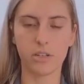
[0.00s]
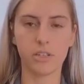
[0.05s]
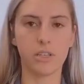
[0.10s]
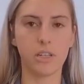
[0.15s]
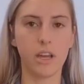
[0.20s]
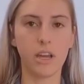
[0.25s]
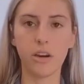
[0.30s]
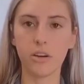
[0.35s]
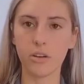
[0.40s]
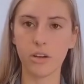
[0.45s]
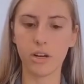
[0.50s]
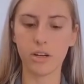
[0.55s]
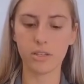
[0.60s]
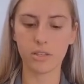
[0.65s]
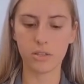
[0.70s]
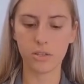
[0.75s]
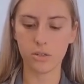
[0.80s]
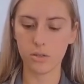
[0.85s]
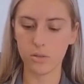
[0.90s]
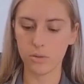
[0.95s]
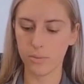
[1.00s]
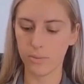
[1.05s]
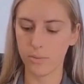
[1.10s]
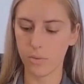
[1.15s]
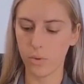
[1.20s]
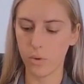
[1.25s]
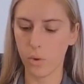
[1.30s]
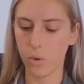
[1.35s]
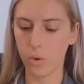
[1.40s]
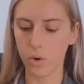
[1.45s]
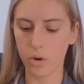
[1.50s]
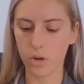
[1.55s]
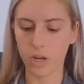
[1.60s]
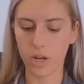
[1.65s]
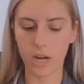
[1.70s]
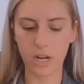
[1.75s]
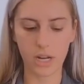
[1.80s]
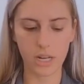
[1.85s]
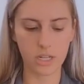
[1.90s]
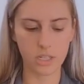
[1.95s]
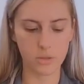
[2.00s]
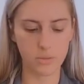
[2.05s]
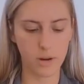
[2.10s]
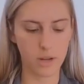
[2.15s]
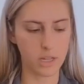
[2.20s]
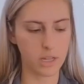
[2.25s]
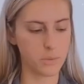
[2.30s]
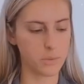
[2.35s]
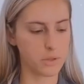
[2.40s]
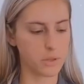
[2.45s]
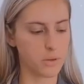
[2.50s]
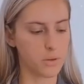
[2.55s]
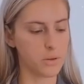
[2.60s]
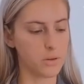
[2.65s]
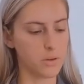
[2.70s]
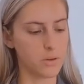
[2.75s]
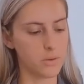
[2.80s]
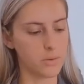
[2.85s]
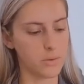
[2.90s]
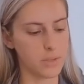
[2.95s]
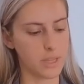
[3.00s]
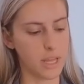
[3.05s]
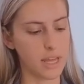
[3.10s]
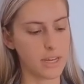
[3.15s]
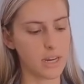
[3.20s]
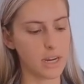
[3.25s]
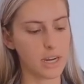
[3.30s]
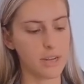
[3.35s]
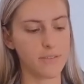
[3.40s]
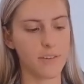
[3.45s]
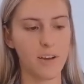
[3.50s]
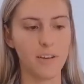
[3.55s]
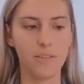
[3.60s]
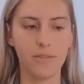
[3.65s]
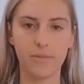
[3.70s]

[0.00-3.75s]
The air nozzle, or cutting directly with a hole. The N95,